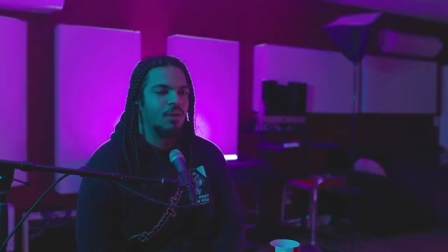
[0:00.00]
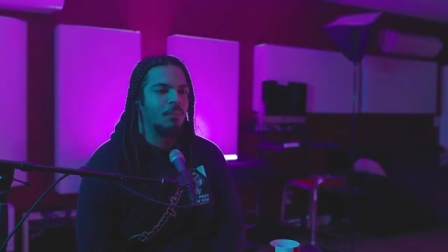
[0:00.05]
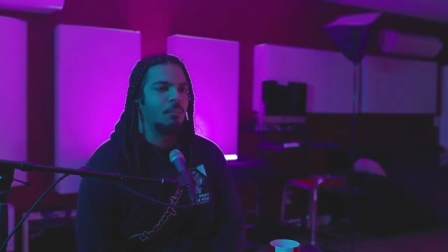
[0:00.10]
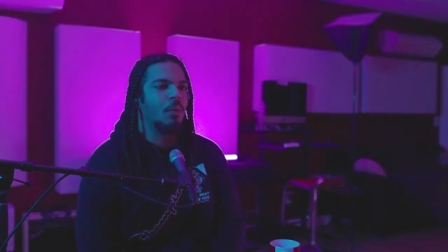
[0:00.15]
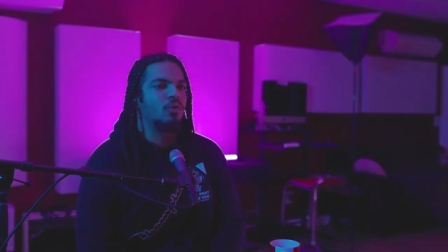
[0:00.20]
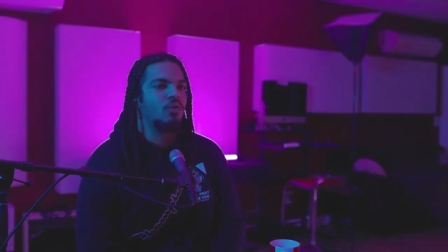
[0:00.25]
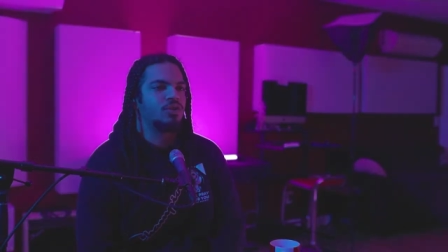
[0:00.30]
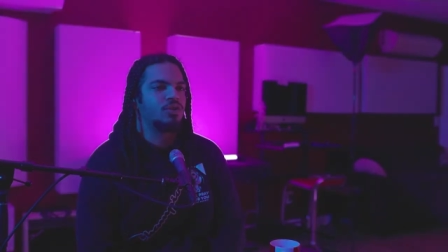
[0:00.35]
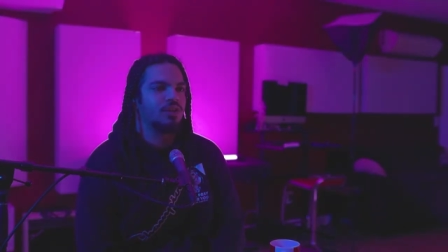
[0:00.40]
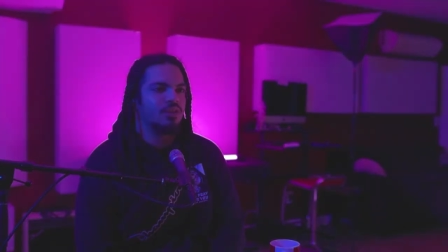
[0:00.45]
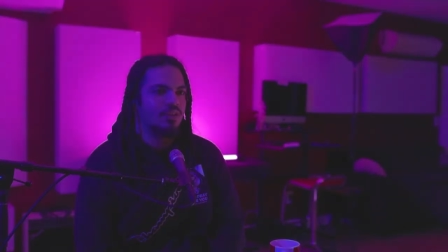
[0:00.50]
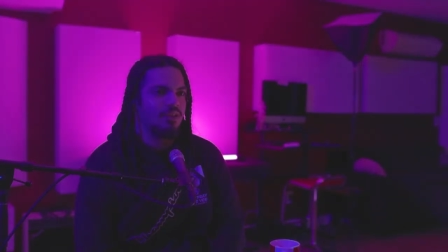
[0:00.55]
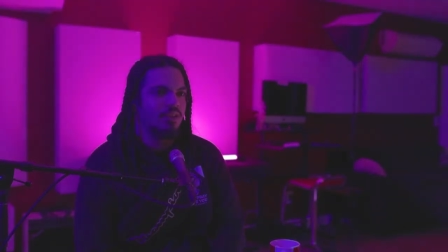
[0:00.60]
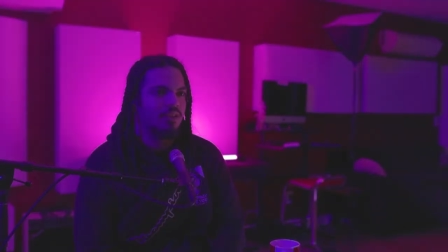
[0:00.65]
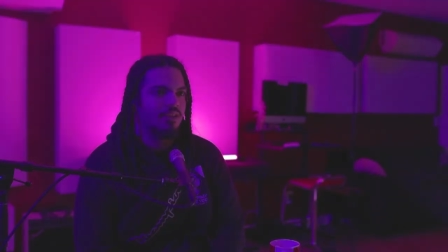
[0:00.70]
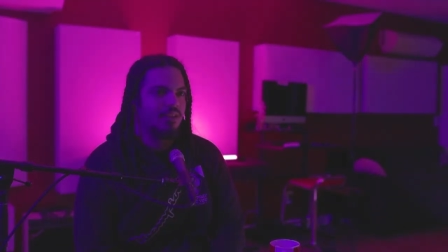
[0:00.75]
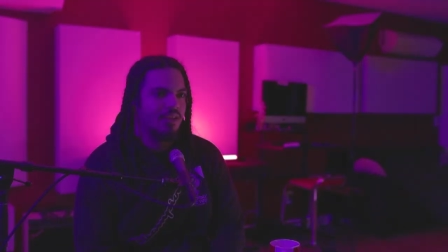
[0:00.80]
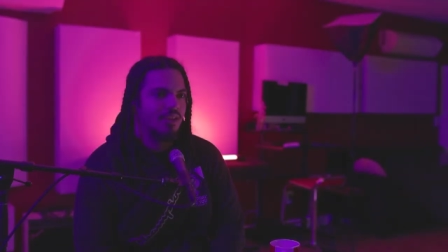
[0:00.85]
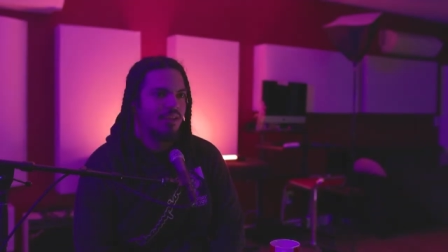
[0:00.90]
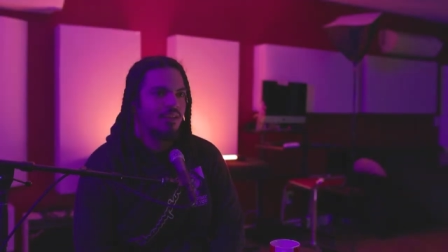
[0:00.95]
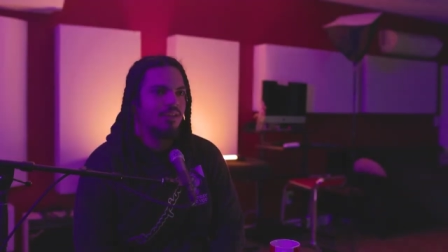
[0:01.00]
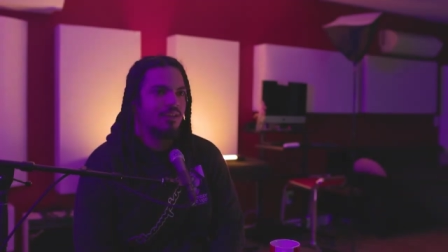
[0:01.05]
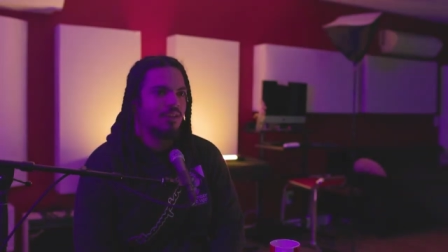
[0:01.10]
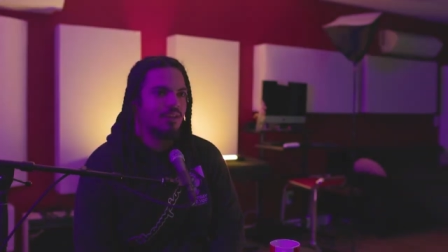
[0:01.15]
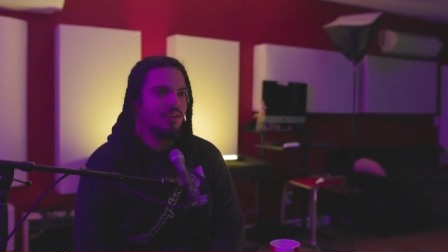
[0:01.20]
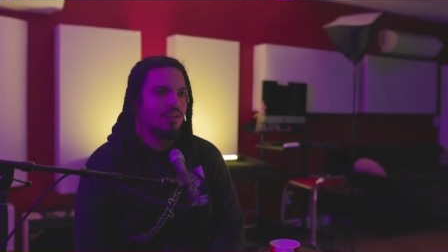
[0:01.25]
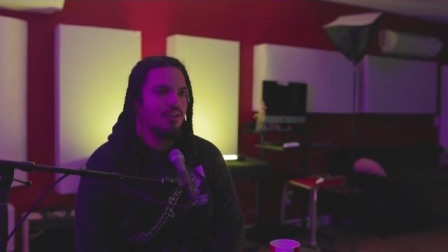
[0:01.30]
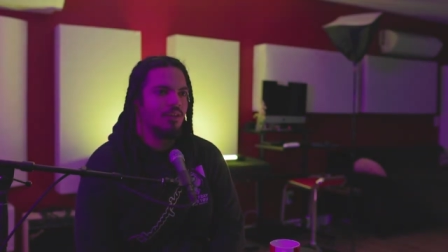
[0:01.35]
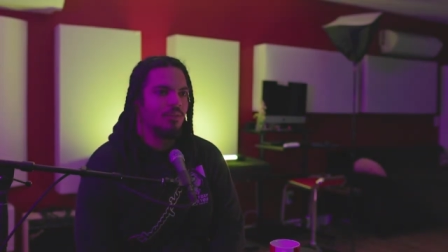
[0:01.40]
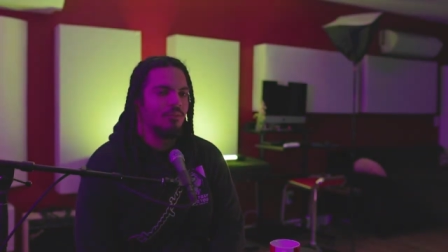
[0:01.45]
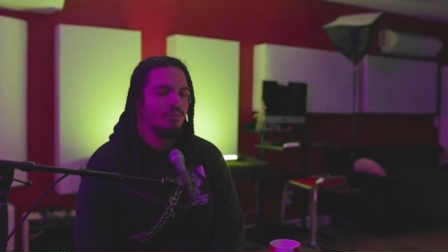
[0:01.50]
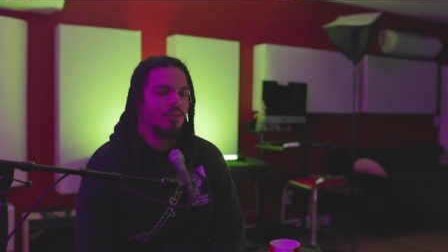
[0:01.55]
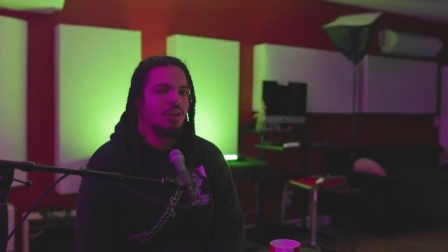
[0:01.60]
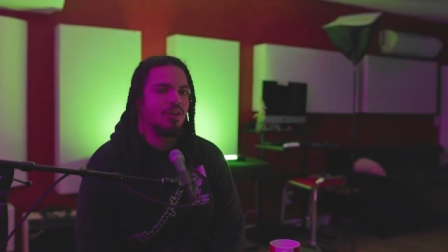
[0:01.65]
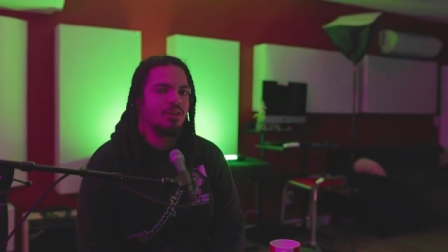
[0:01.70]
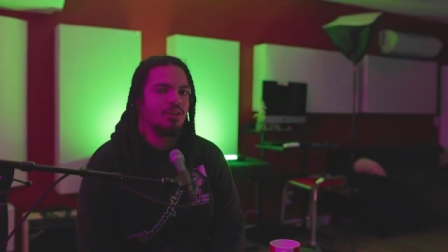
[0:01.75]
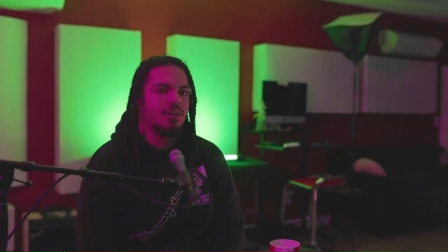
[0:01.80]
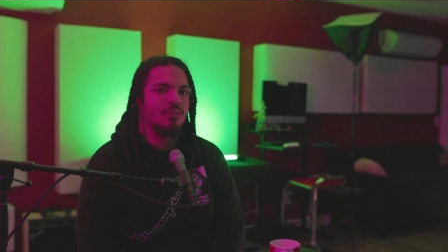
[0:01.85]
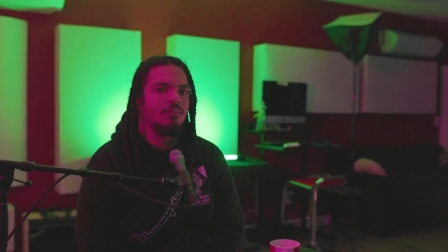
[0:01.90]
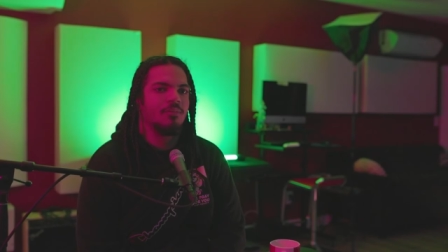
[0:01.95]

emotionally nice you know i'm very nice.